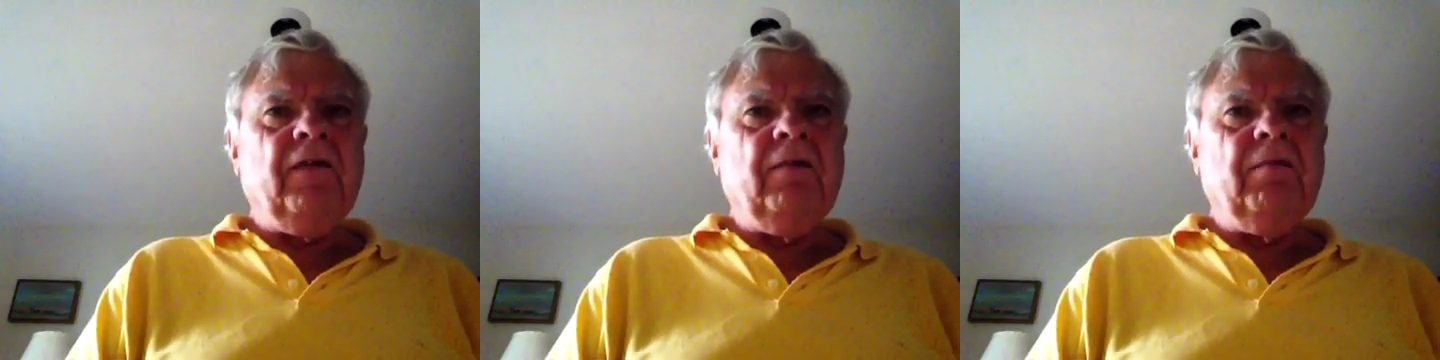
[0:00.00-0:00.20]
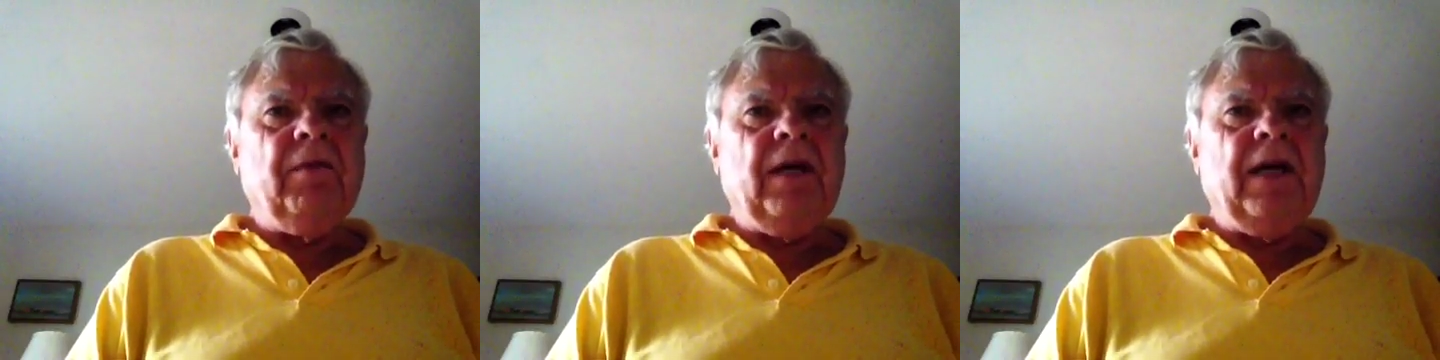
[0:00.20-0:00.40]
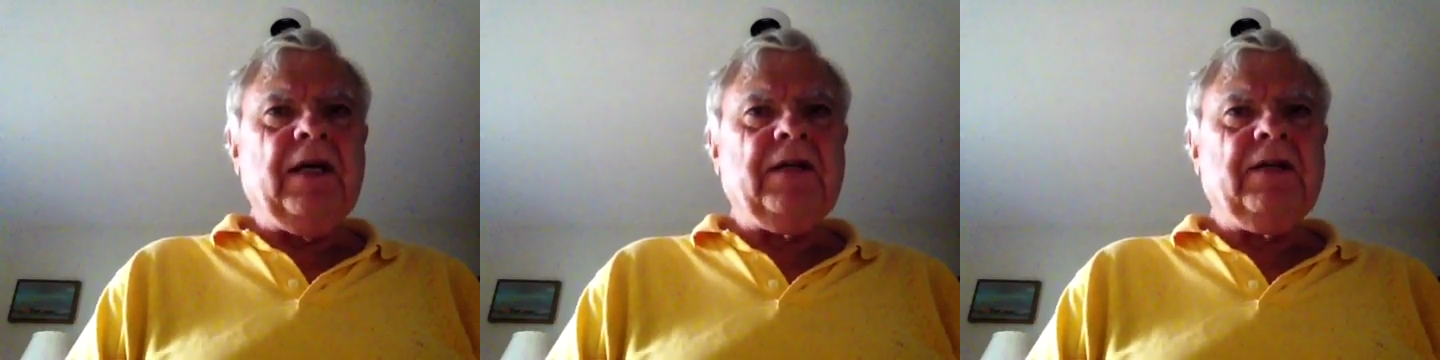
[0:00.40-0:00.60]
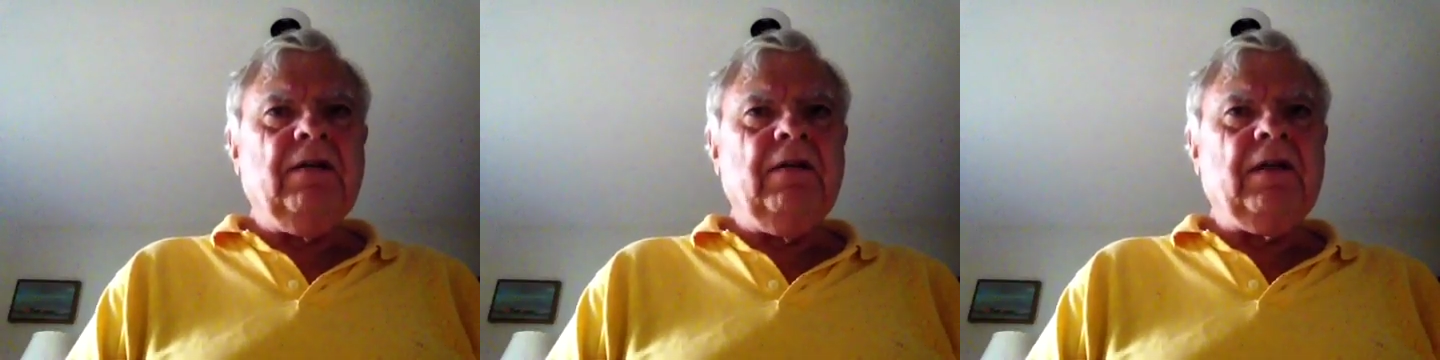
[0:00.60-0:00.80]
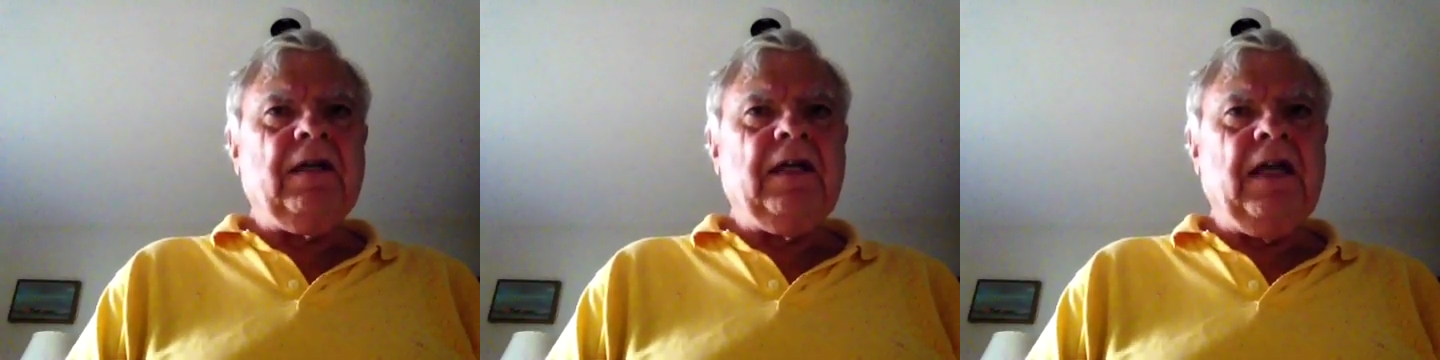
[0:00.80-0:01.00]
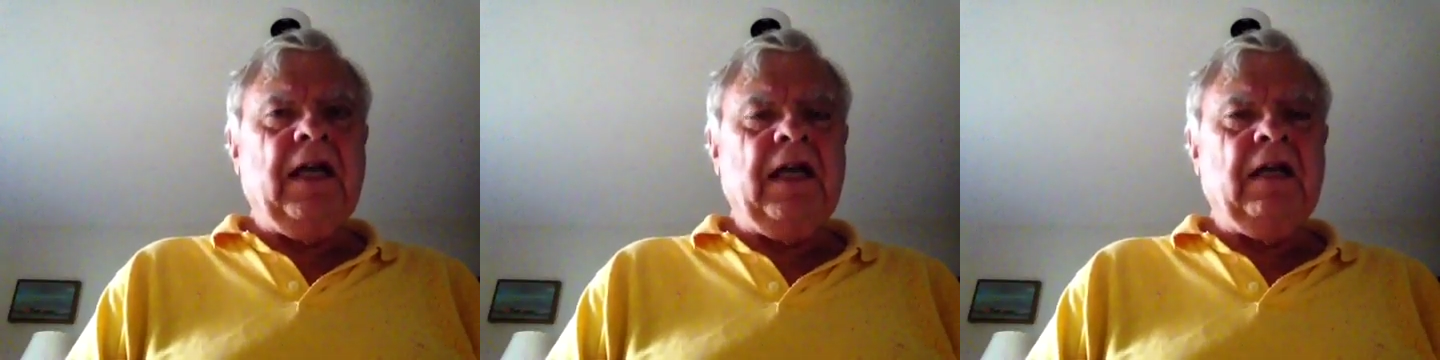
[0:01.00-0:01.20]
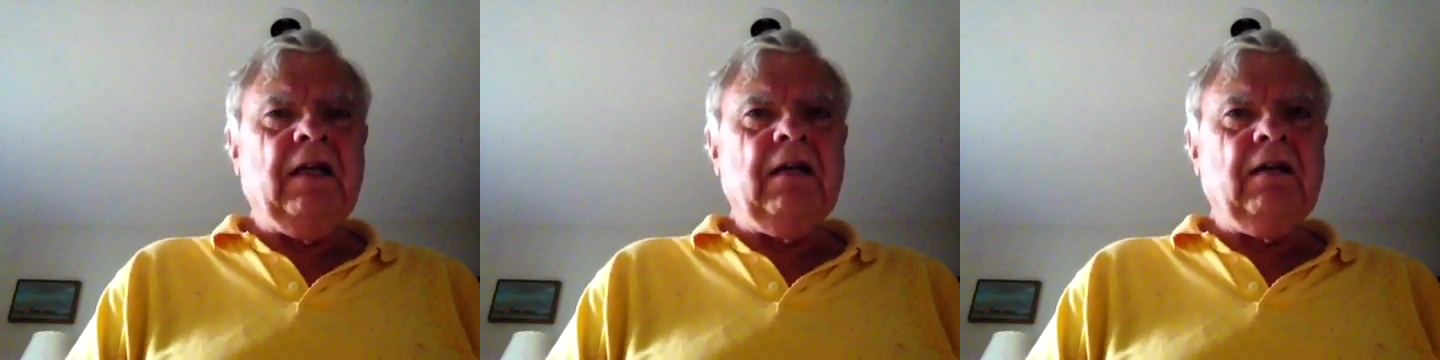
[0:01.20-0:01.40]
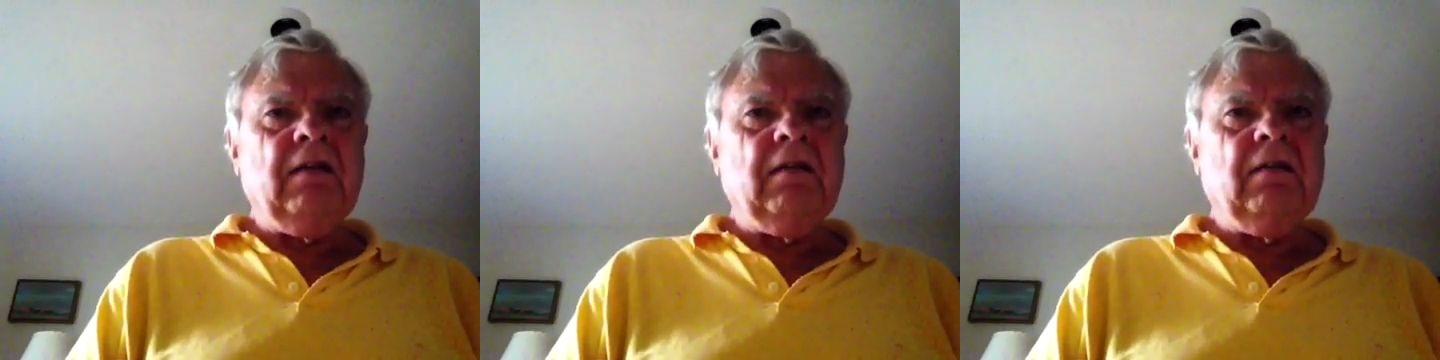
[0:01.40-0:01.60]
ambassador to
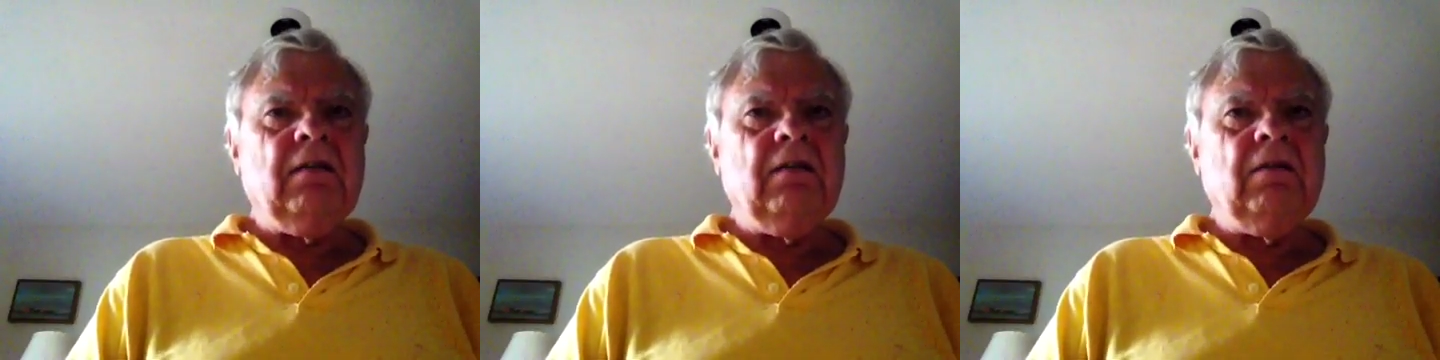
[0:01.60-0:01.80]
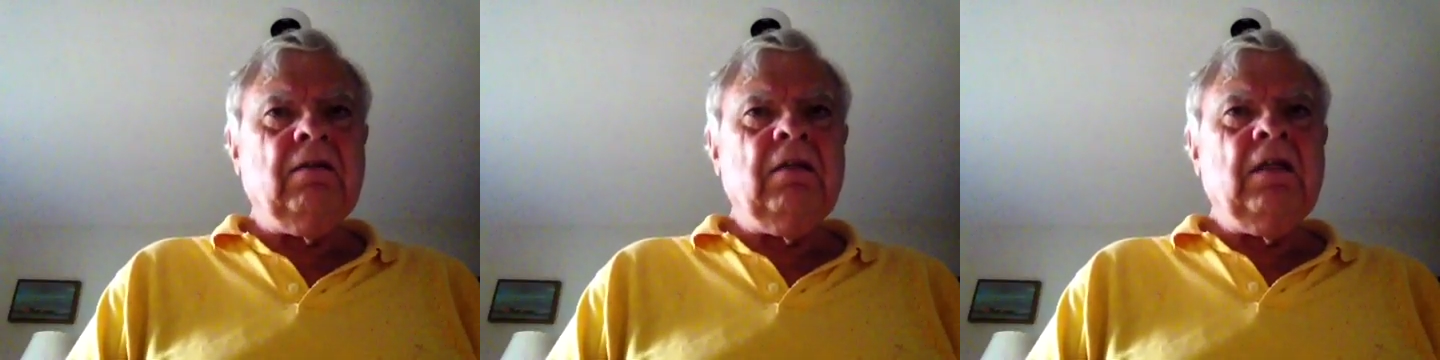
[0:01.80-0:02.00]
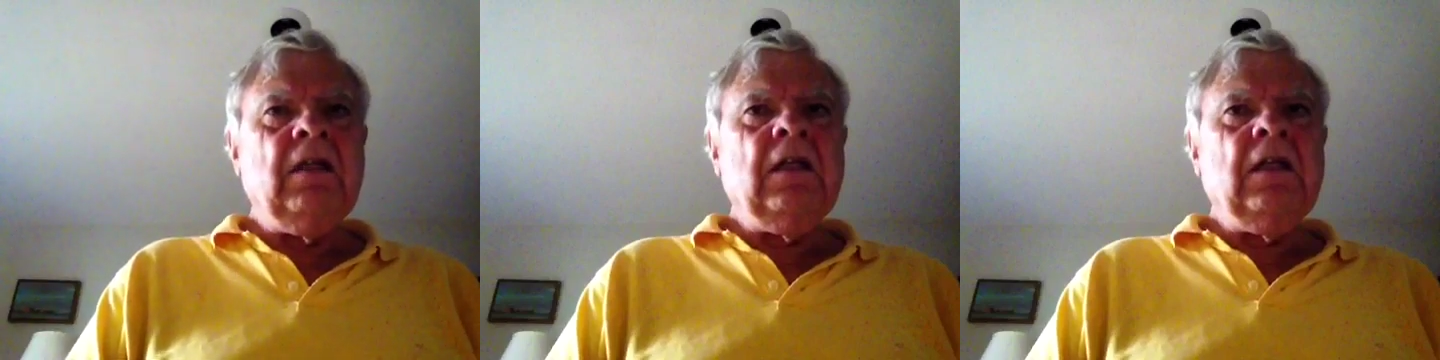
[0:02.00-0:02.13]
Canada who